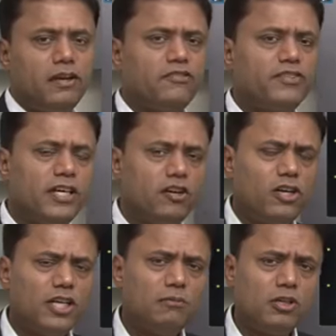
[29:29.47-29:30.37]
If they are
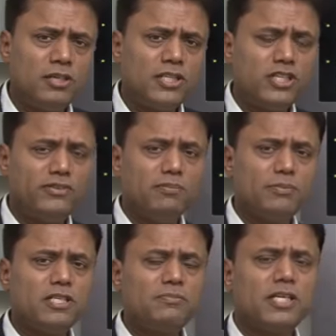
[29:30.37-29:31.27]
not able to achieve the
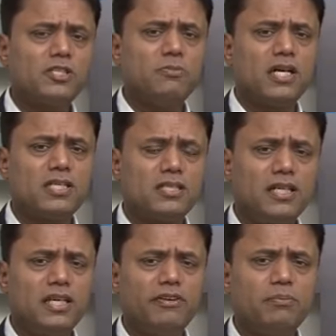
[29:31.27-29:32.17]
benchmarks in
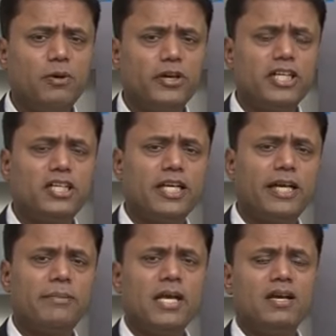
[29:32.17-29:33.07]
the given point in
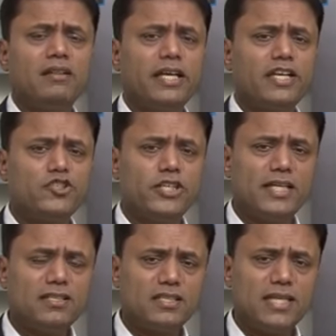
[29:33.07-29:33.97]
time, they can
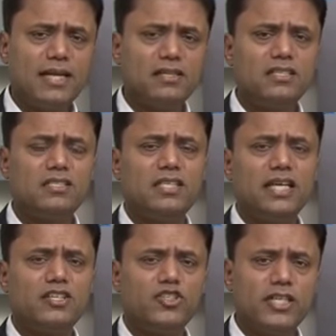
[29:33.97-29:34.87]
change the standards, they
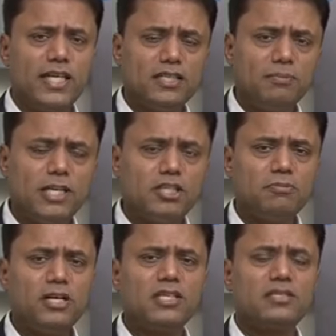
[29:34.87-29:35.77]
can change the
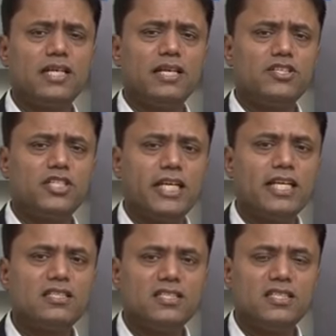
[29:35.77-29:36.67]
benchmarks, they can
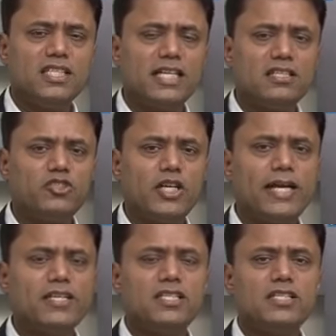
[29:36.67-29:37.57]
change the
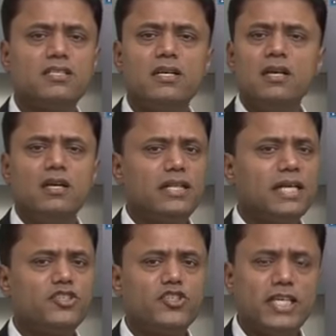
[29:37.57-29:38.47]
strategies, they
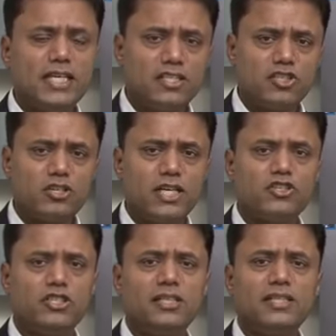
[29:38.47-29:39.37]
can change the
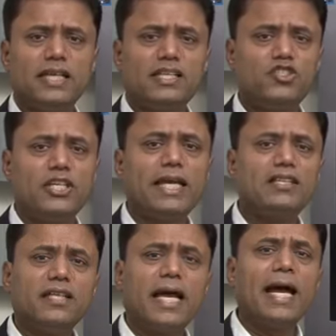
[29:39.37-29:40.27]
structure, they can
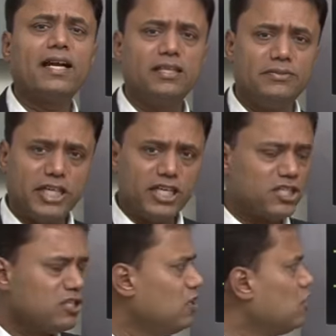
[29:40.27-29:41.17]
change the
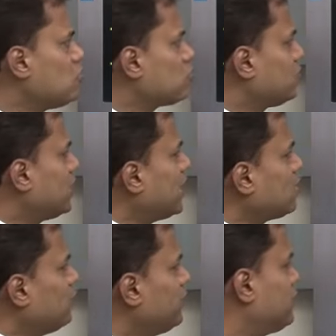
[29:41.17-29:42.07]
activities. So
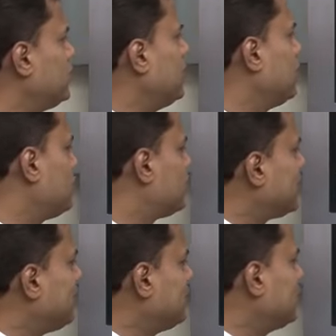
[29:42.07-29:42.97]
that we have seen in this
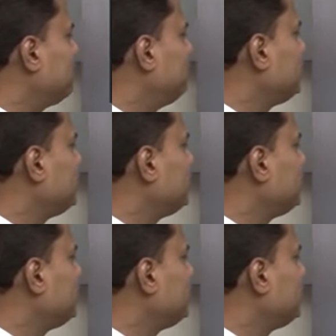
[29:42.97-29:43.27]
chapter.